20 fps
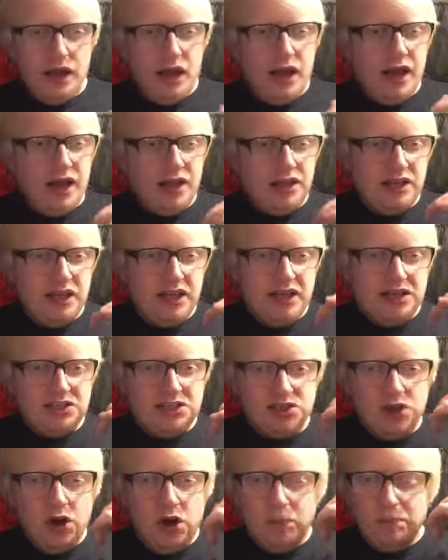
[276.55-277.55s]
And
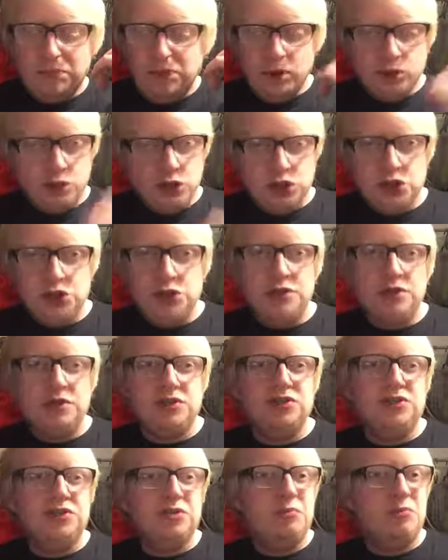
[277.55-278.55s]
it's not a
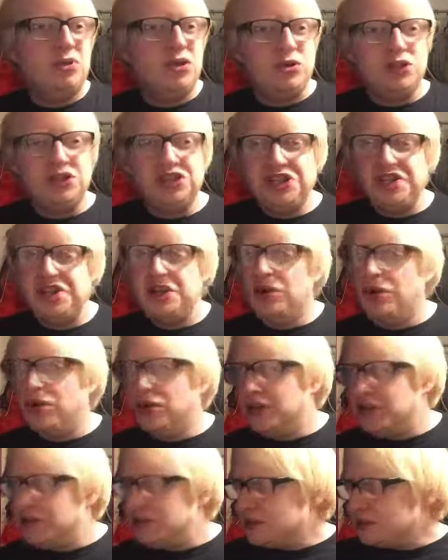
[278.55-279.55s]
pungent, punchy,
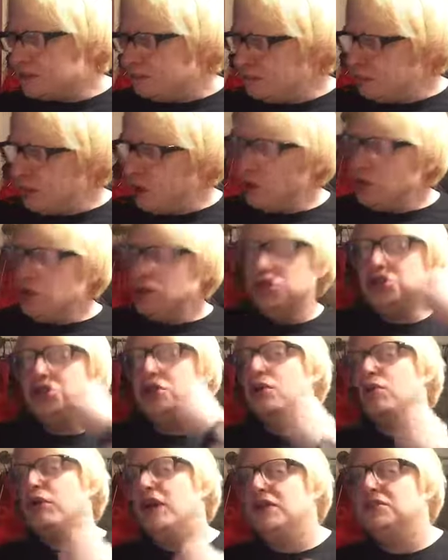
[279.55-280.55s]
or like punchy
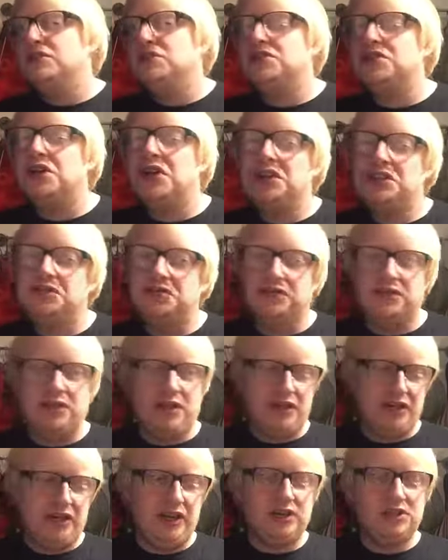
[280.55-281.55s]
around the side of,
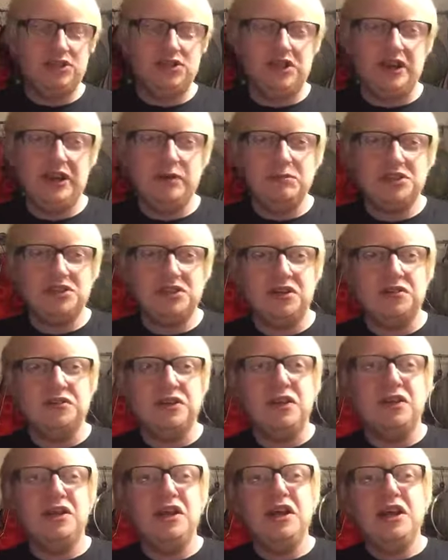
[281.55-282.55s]
no, they actually hit myself
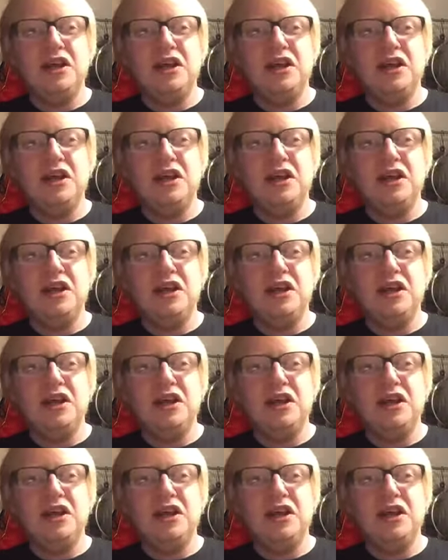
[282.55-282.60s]
then.